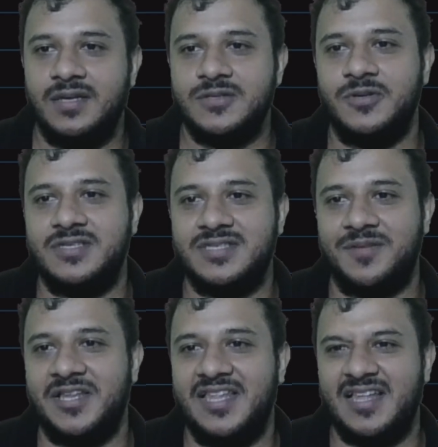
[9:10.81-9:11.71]
So it's
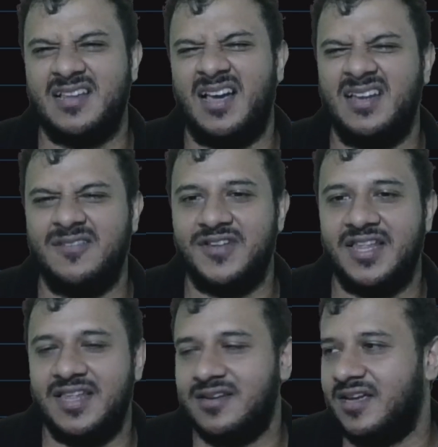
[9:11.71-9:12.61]
something like that, kind of
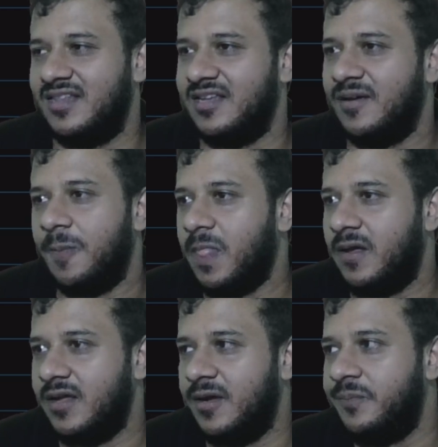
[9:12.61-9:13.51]
like that.
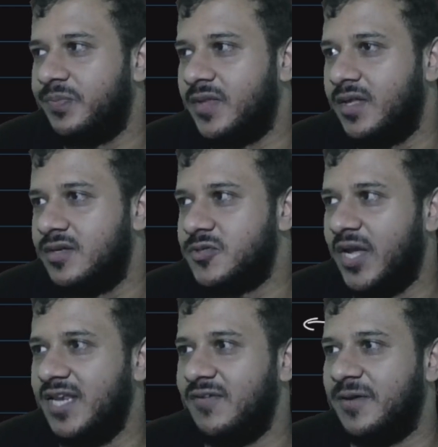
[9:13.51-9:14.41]
Yeah. So
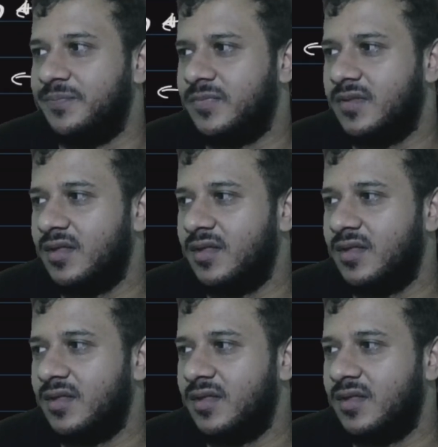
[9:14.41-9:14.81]
anyway,